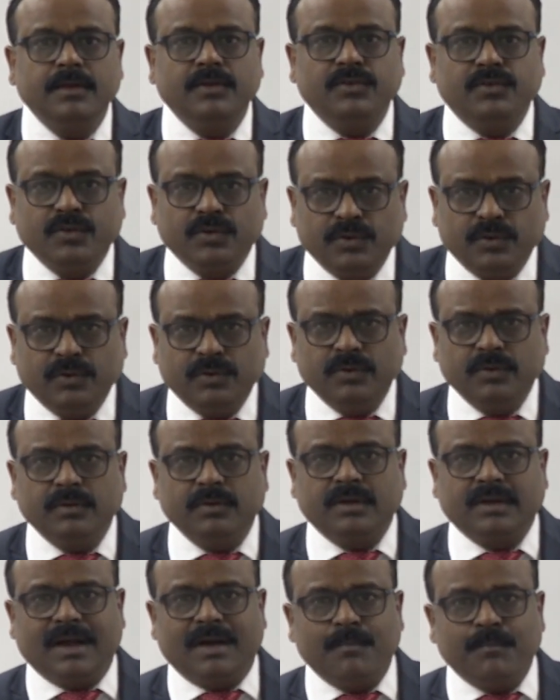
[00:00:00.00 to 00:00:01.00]
to
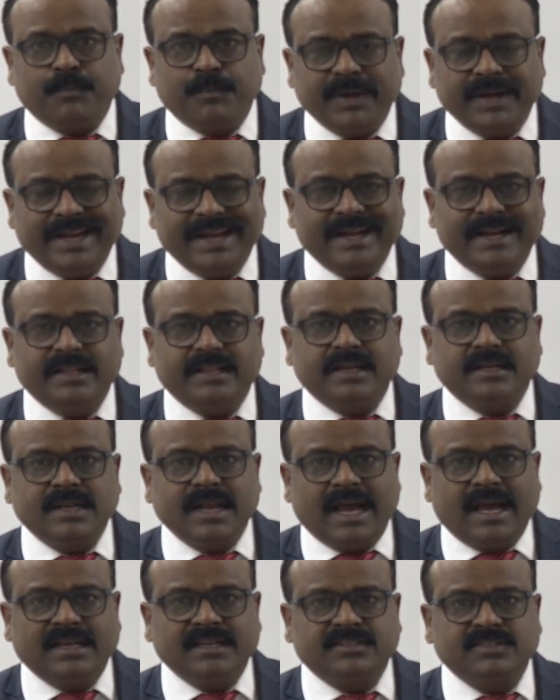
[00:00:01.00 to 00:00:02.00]
complete the
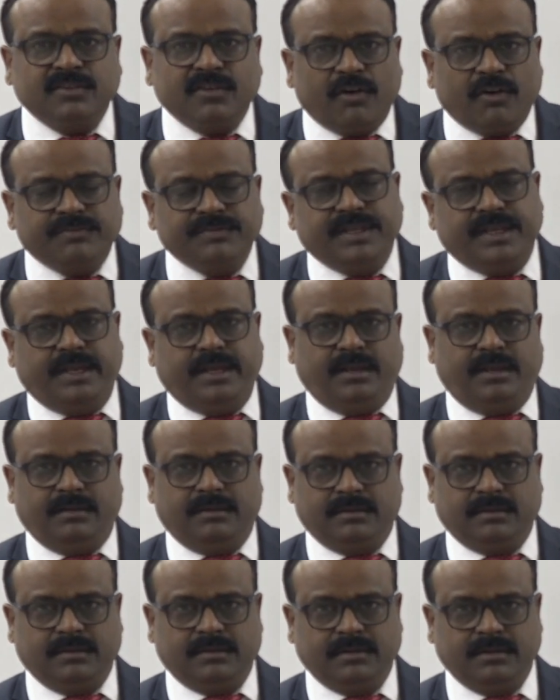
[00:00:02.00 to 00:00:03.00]
task of the
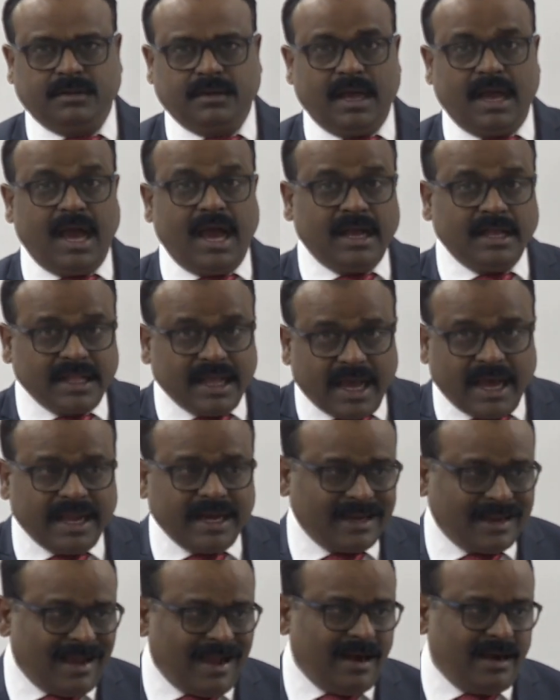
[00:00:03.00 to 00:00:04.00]

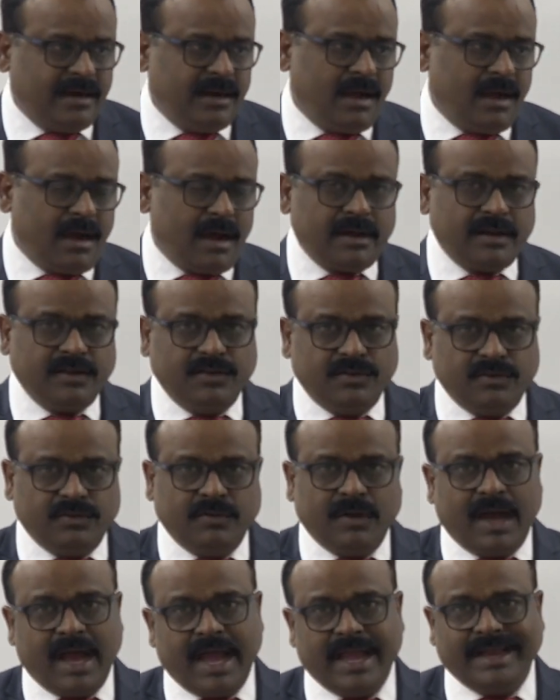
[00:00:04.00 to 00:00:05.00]
Aadhaar card or
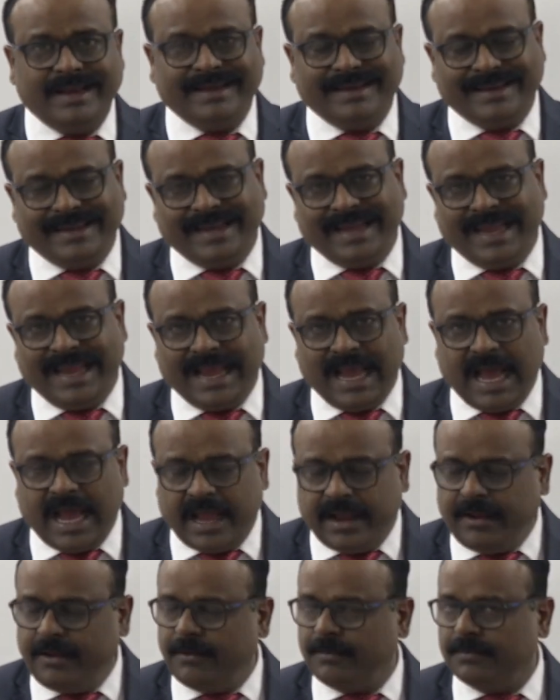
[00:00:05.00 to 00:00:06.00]
UIDAI.